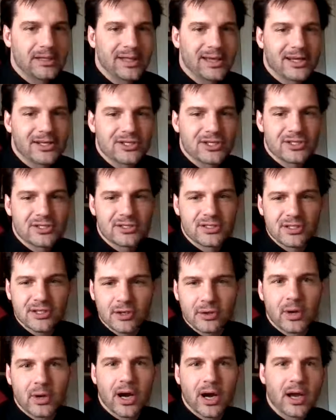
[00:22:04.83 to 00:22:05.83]
Like I just,
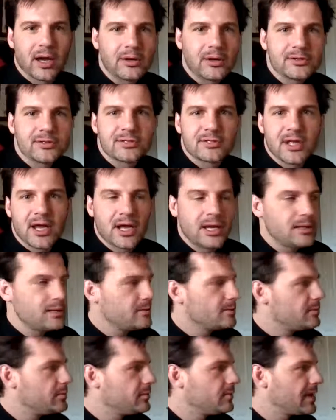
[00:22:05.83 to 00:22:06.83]
I
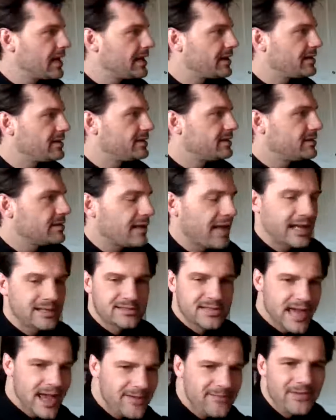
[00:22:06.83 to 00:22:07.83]
understand kind of,
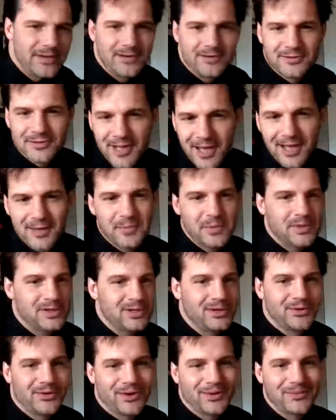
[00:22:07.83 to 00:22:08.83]
it's half entertainment,
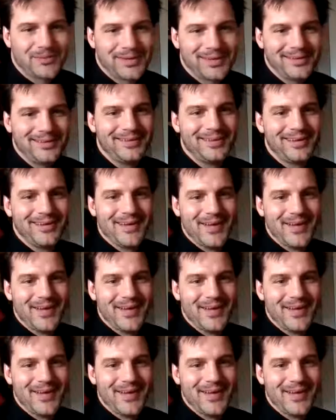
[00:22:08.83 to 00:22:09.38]
you know what I mean?